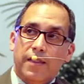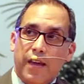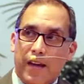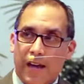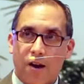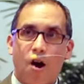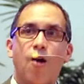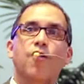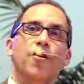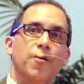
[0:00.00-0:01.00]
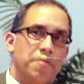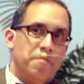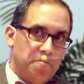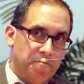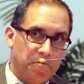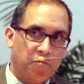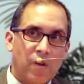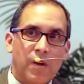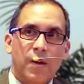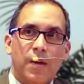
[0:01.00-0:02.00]
They get harder.
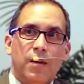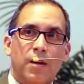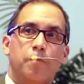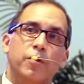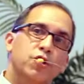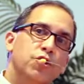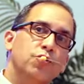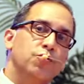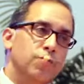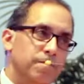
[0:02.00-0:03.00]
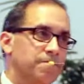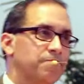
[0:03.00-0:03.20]
Number two,